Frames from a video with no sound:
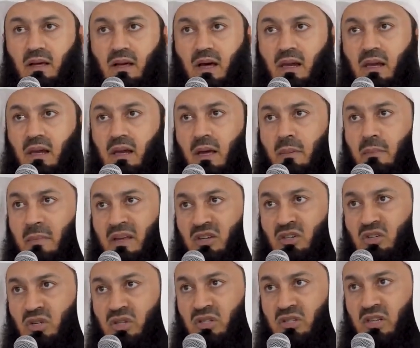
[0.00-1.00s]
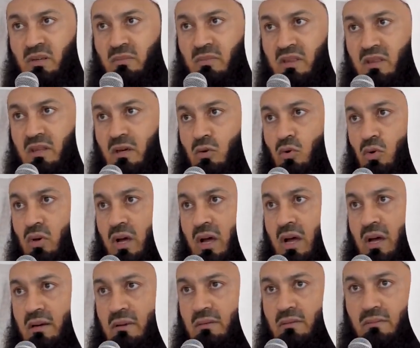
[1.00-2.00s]
Allah mentions him in the
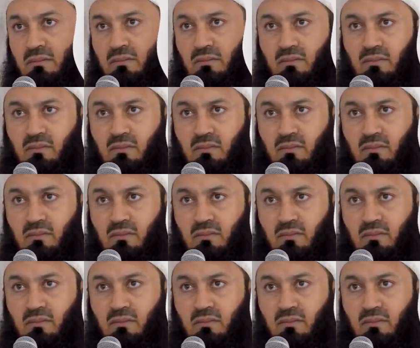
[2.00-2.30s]
Quran